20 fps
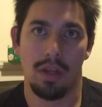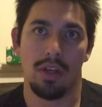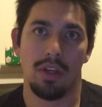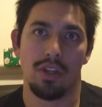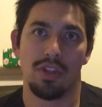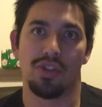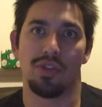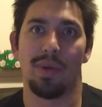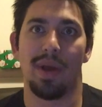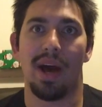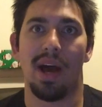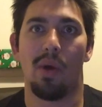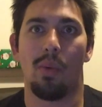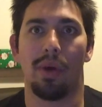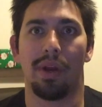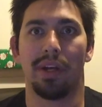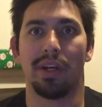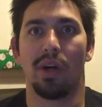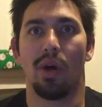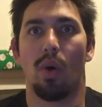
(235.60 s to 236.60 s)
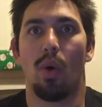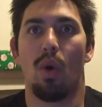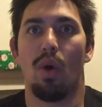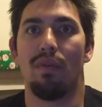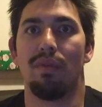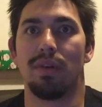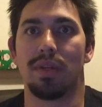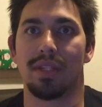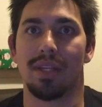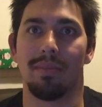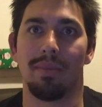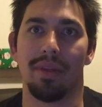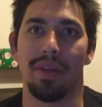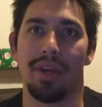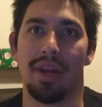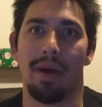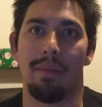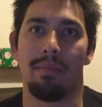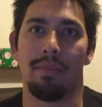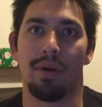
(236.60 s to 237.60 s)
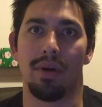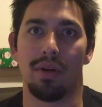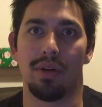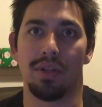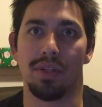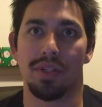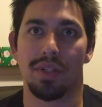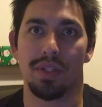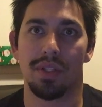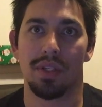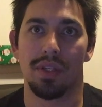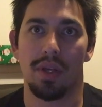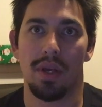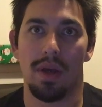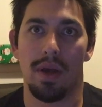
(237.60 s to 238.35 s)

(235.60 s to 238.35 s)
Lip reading: So now I want to go over some of the numbers